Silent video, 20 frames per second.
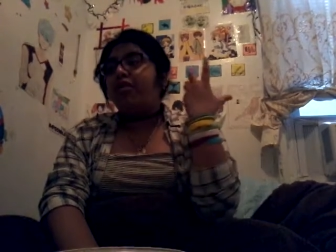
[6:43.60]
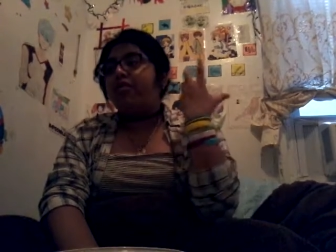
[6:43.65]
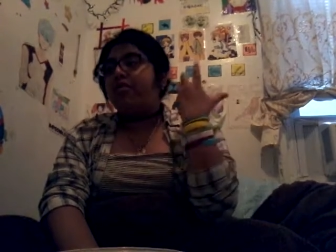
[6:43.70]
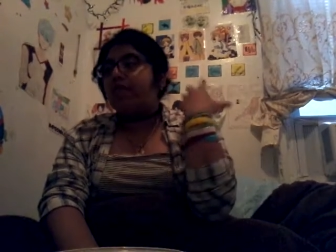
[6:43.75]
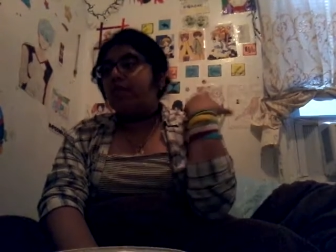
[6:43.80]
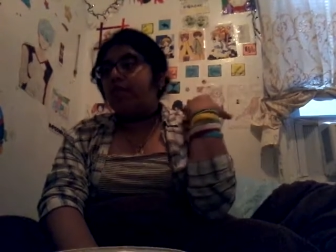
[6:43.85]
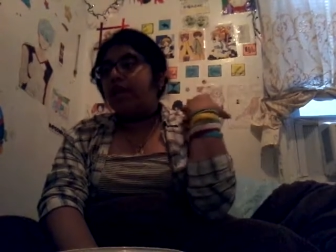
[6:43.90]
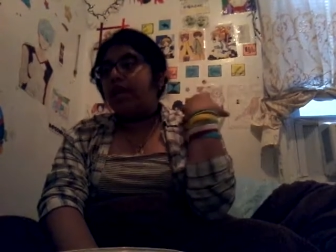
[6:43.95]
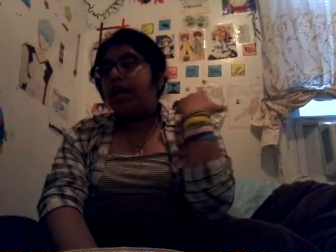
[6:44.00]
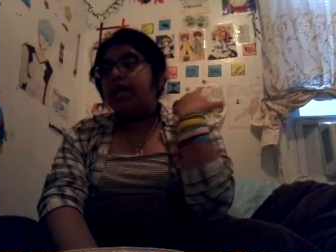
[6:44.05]

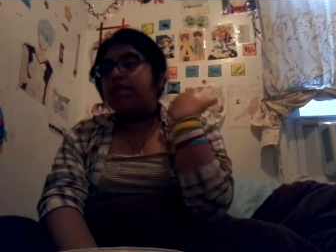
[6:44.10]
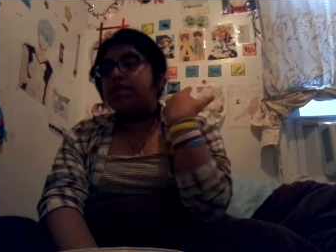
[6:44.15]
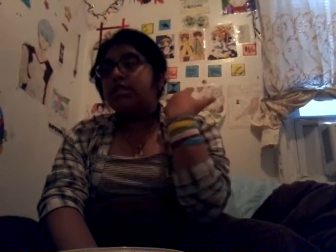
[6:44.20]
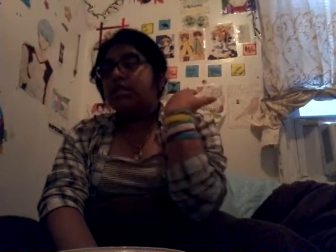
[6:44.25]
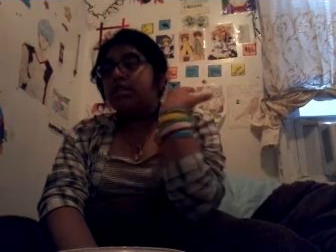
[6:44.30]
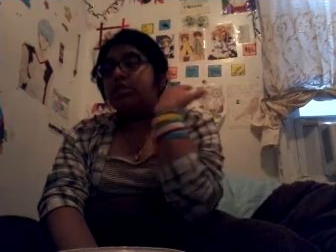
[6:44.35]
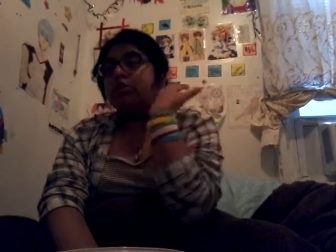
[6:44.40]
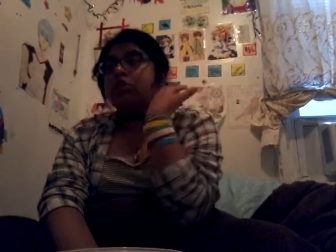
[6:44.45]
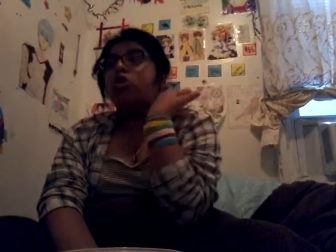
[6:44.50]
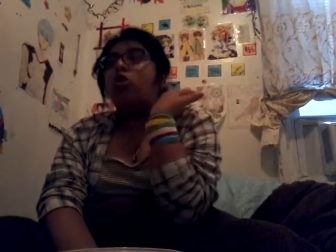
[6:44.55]
of he
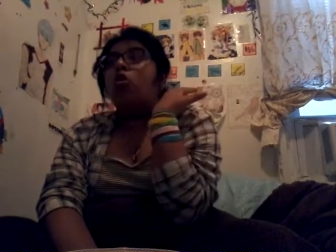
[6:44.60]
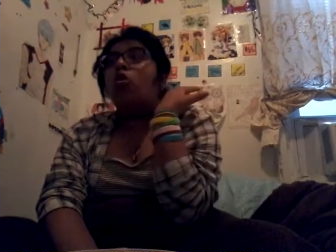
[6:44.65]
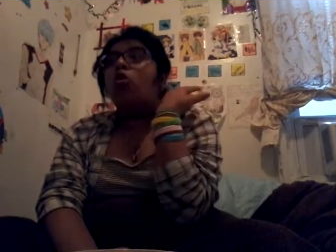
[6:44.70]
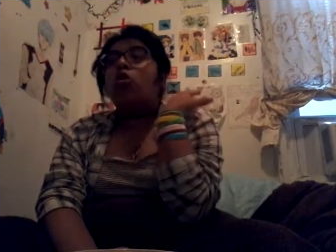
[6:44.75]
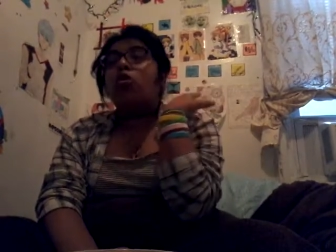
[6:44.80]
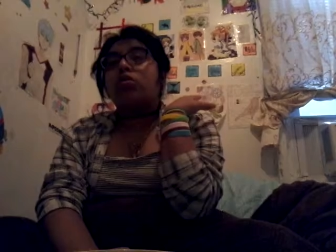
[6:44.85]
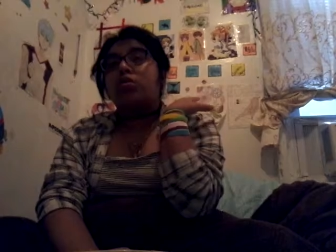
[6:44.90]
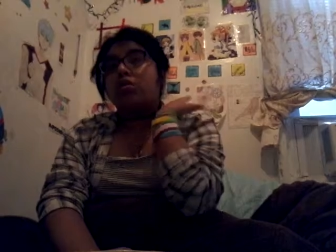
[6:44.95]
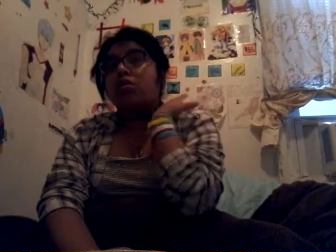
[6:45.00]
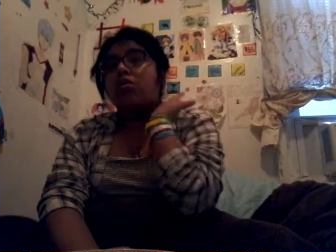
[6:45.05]
has the
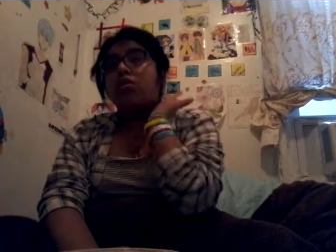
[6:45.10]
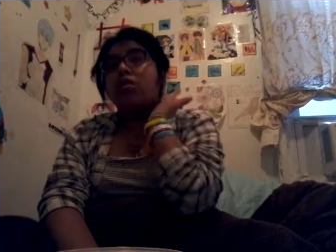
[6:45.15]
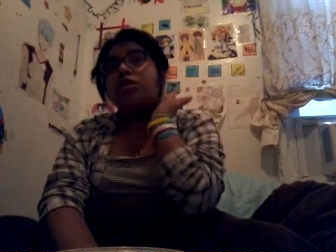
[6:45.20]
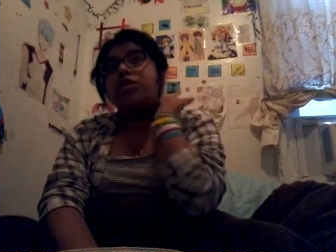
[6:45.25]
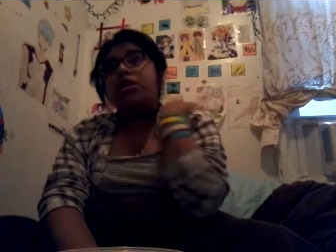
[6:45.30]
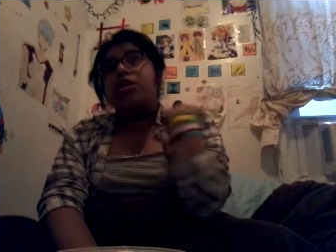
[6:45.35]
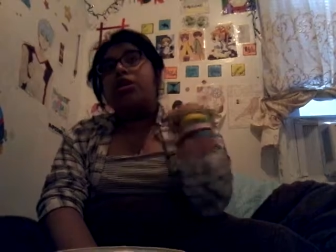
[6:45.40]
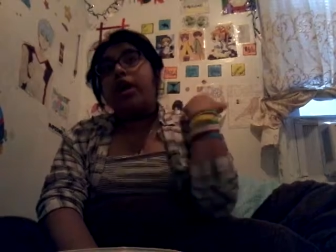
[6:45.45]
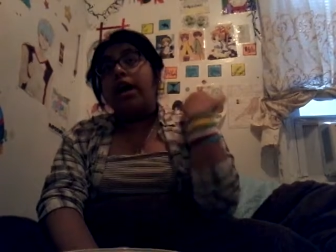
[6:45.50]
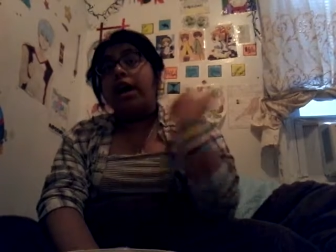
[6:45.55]
whole
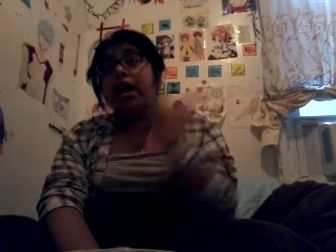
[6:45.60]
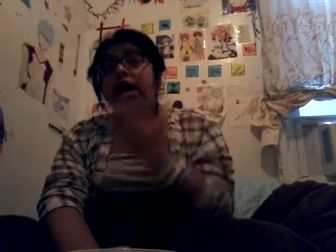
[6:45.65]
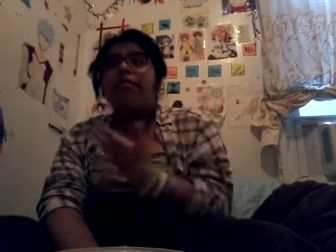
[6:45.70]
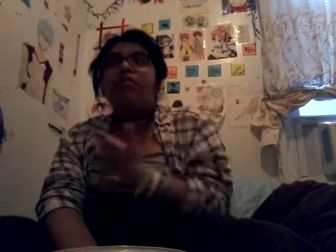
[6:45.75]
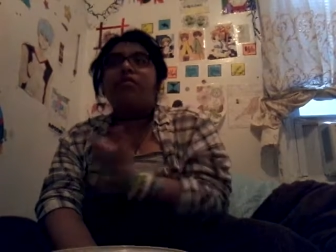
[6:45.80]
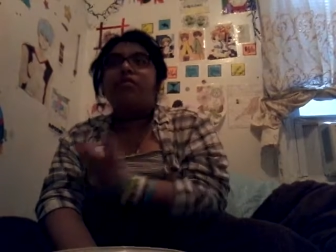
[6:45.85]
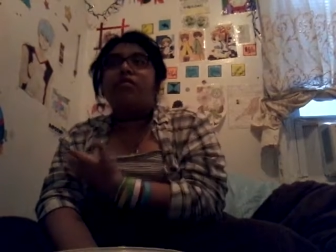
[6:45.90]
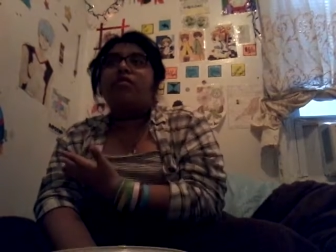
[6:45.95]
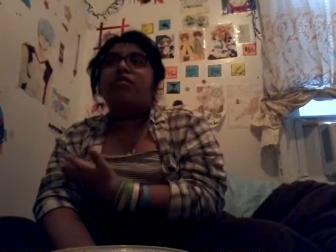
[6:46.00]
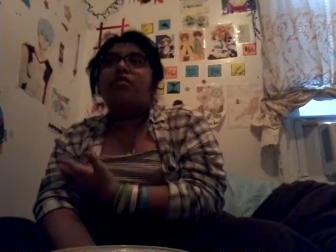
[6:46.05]
entire
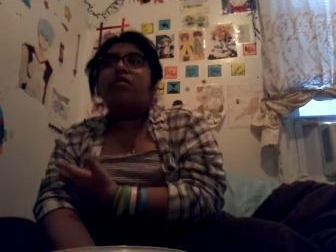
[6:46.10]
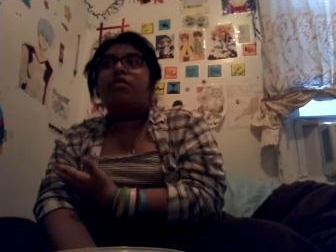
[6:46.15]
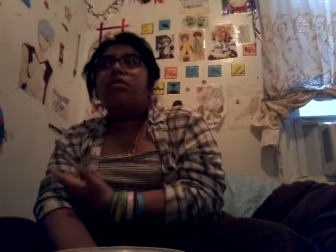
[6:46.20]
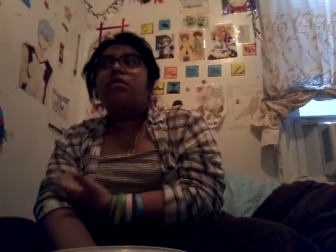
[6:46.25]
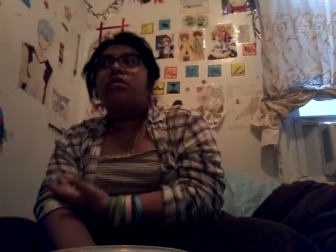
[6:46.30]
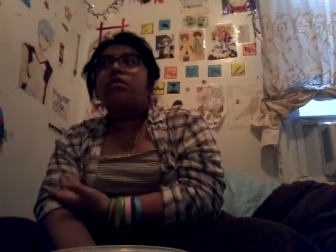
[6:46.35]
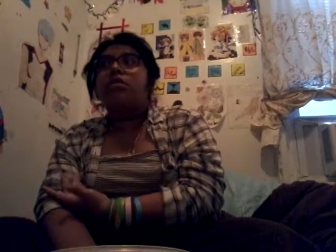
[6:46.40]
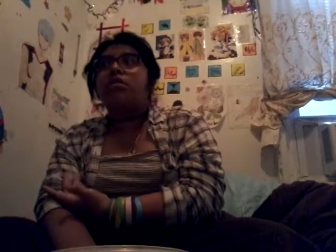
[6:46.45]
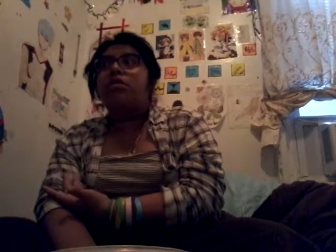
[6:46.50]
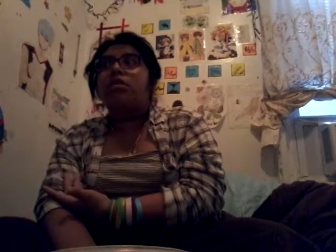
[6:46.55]
half of
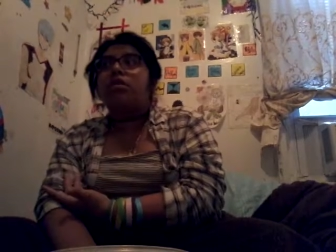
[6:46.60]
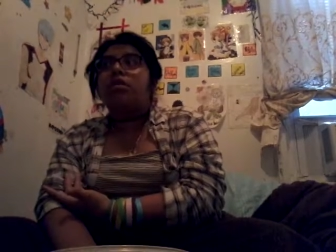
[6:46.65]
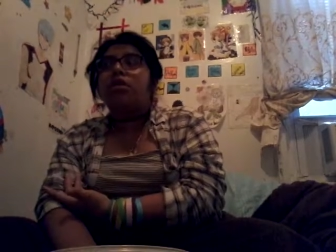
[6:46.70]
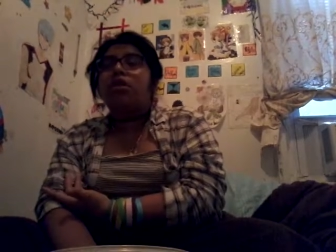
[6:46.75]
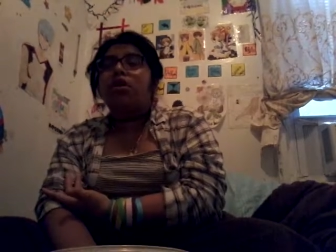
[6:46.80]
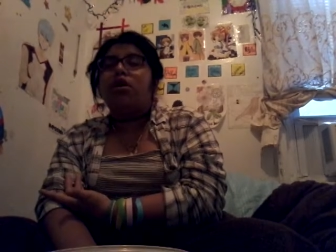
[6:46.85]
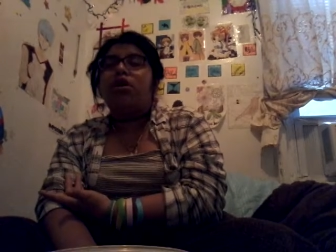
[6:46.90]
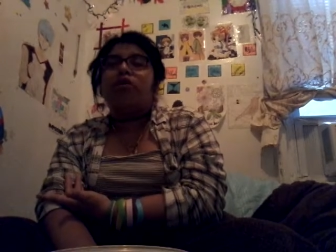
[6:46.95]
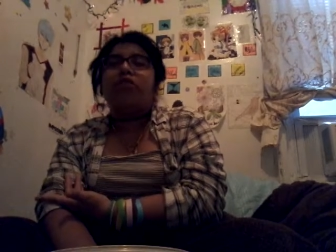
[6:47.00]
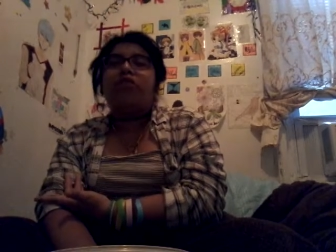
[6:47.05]

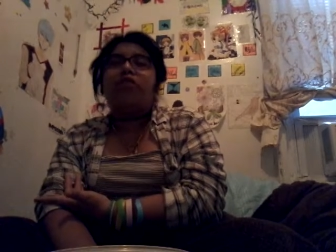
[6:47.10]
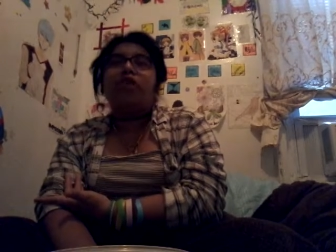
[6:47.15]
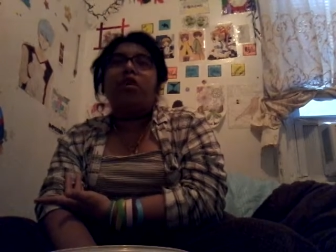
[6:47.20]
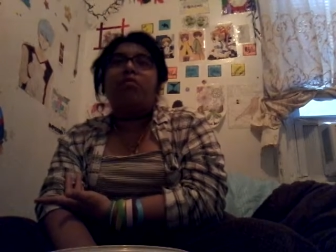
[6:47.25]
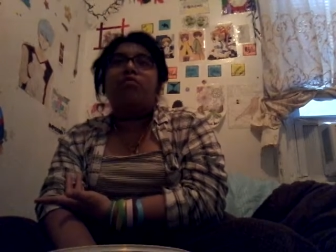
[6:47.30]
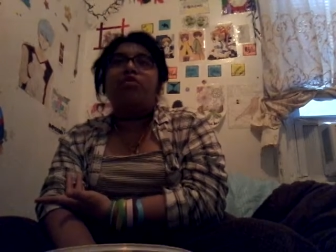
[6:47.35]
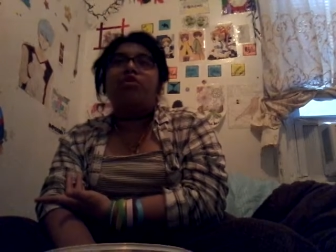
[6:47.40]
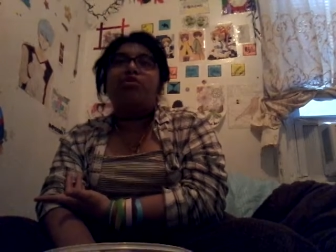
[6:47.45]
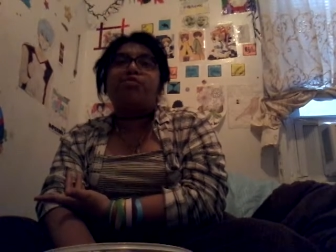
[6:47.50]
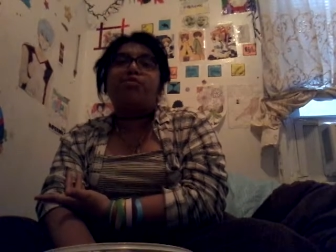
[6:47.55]
of
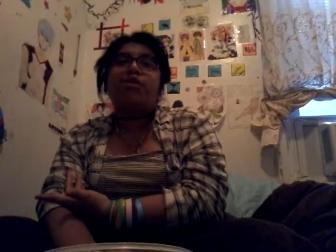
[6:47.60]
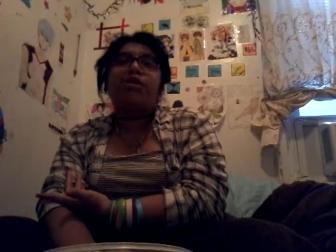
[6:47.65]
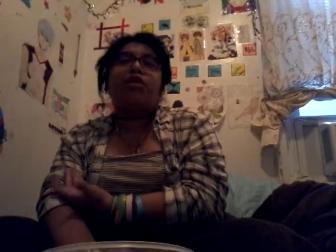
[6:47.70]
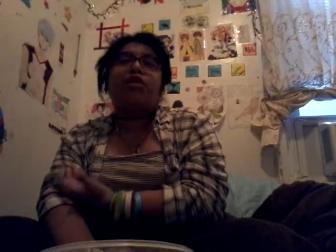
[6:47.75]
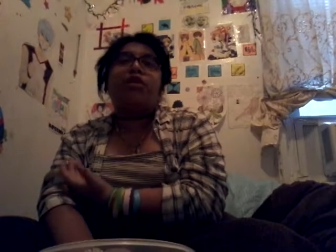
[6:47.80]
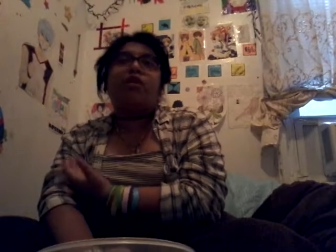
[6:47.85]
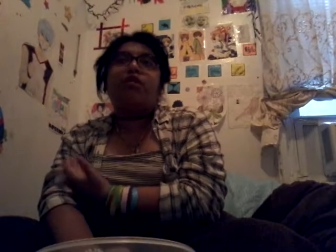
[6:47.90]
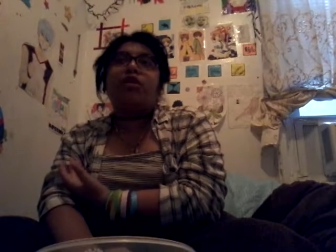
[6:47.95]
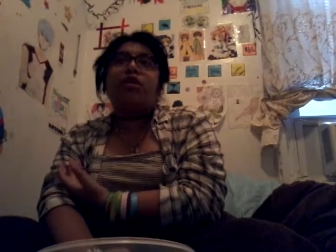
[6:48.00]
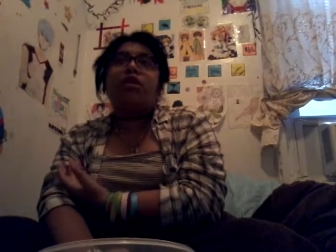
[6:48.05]
um, the spirit
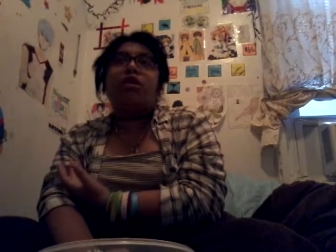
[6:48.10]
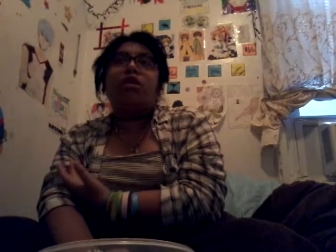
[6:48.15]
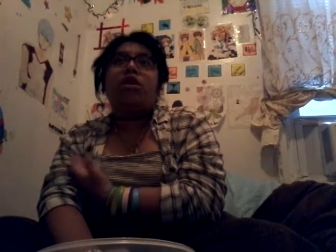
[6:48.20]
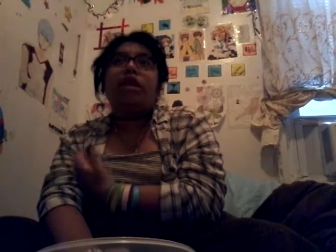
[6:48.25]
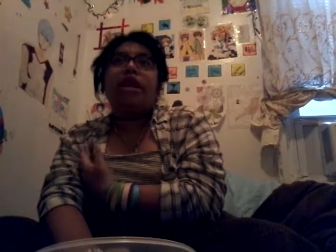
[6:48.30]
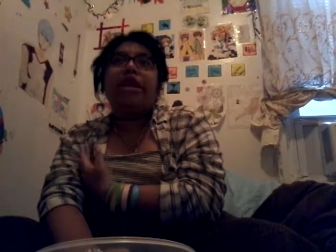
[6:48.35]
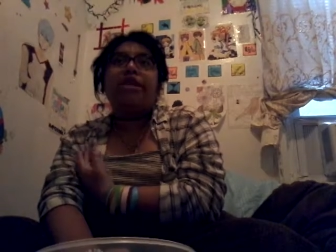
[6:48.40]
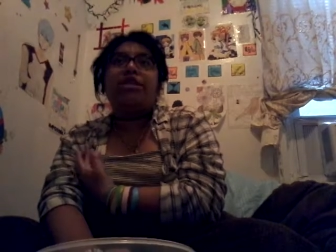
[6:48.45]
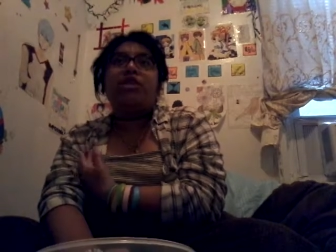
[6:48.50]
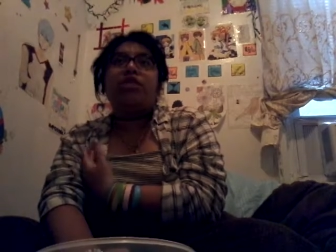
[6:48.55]
of the
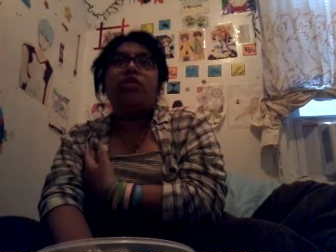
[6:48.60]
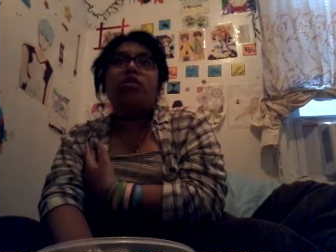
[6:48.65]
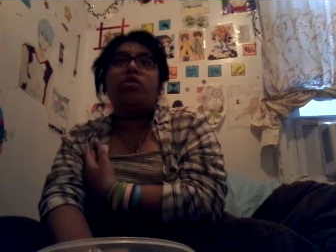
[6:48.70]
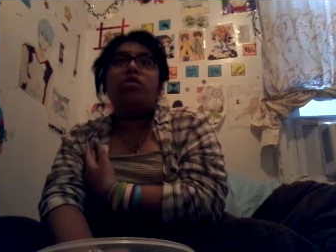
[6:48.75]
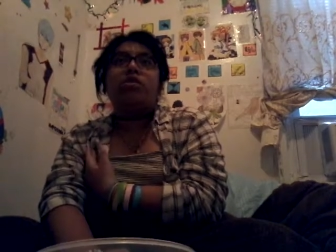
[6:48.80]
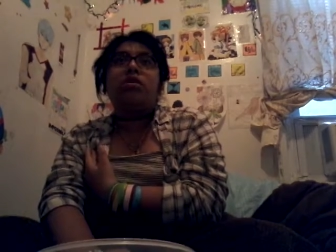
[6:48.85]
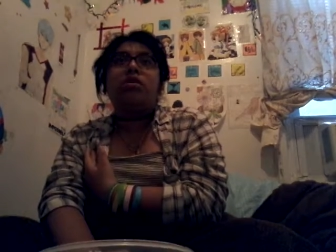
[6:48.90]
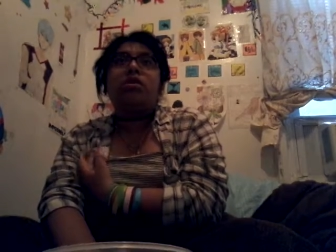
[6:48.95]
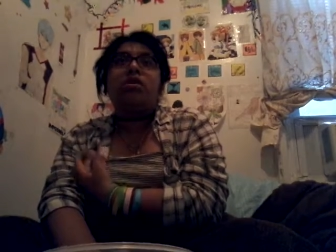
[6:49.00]
Nine Tails